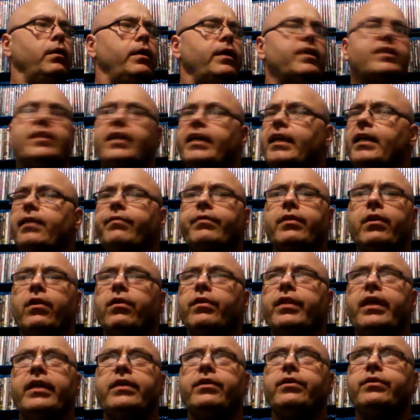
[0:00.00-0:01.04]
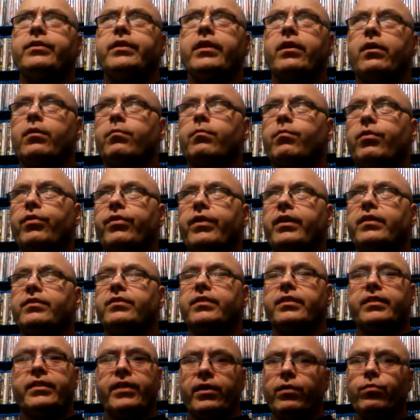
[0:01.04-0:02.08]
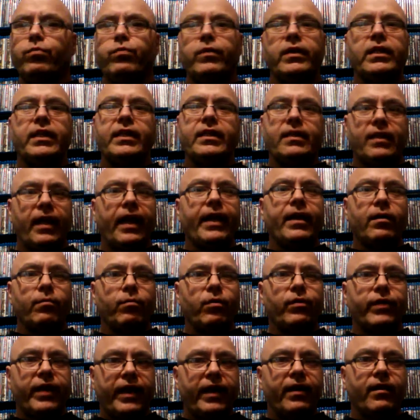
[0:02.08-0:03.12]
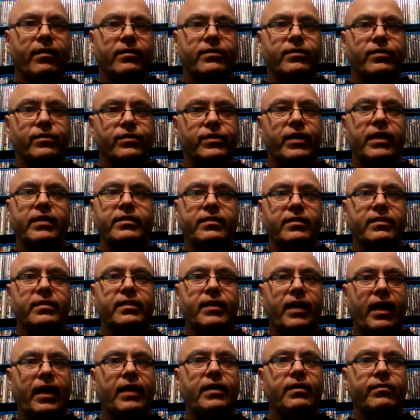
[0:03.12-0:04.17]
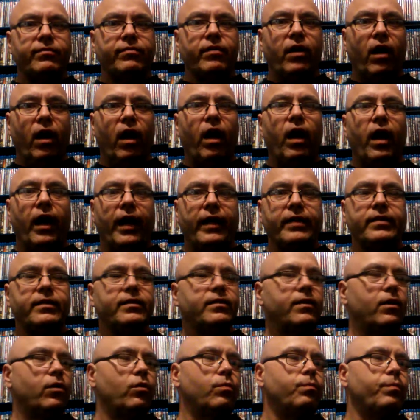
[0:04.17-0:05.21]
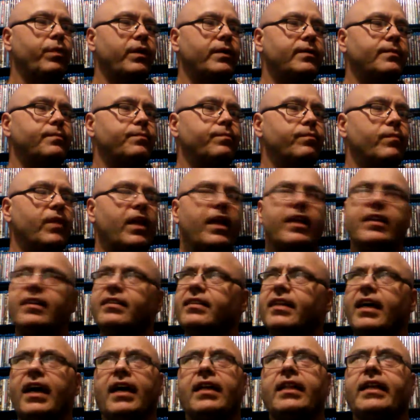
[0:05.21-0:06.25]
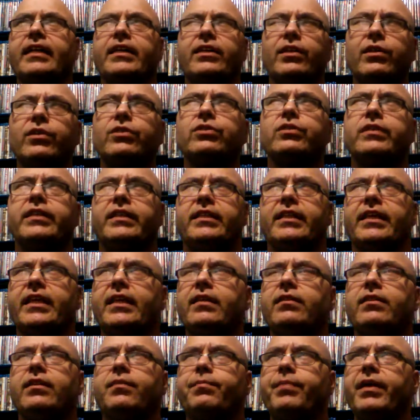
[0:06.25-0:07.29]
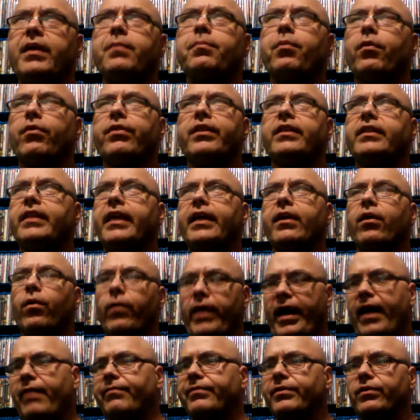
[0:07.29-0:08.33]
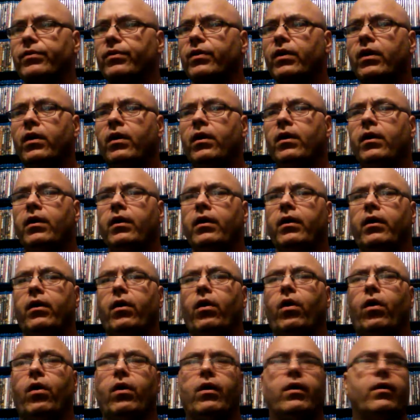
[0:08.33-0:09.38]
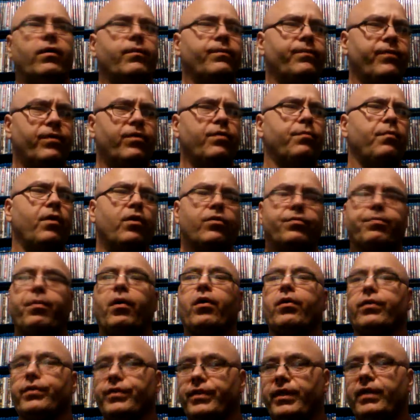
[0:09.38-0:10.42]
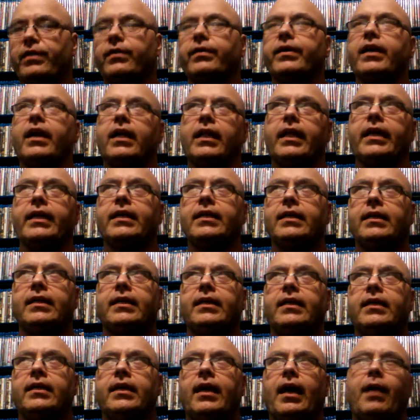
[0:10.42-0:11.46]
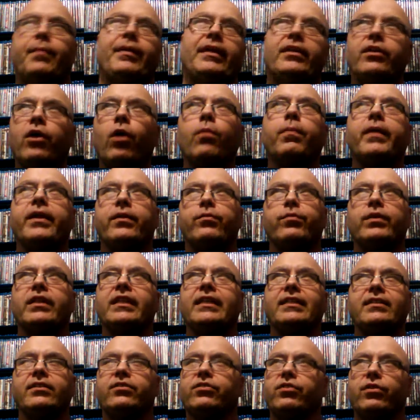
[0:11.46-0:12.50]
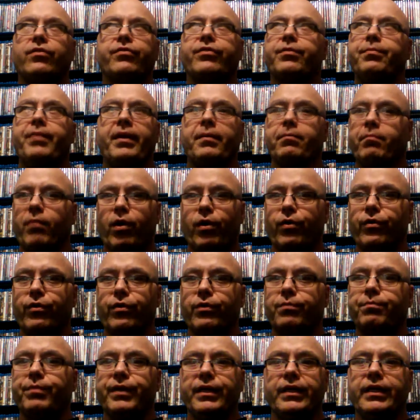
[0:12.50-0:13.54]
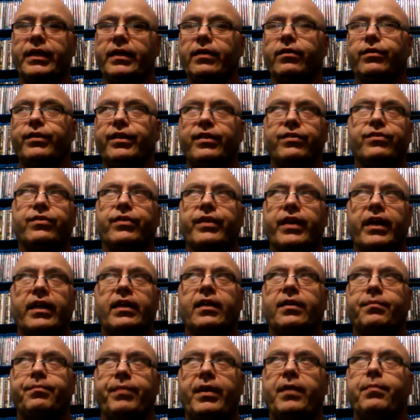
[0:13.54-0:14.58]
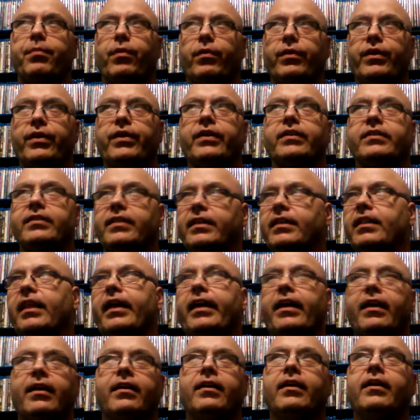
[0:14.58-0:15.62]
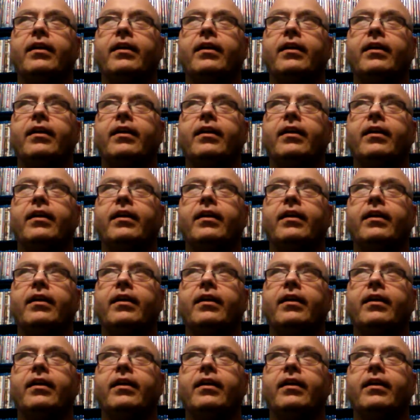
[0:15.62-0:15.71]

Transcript: It's like even though they do terrible things, they're really likable characters. That's kind of odd, But and it's kind of like usually the people that they go after are, for the most part, kind of like, I mean, nobody really deserves to be murdered, but these are kind of people you could see, like,